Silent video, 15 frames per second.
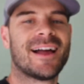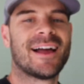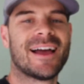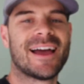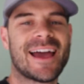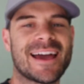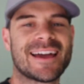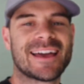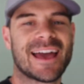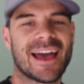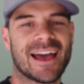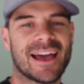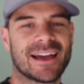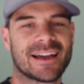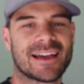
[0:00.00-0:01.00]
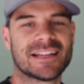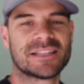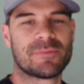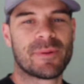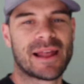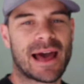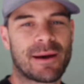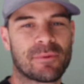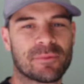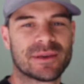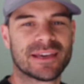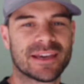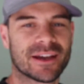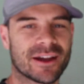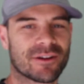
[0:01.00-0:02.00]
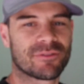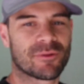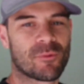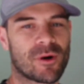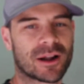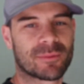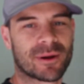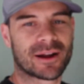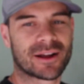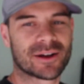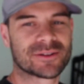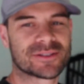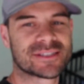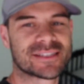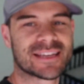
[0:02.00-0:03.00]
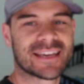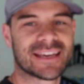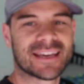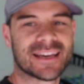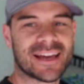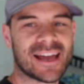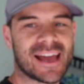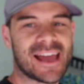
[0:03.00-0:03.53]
Hey gang, it's Ben Appleby here from Watermark OC.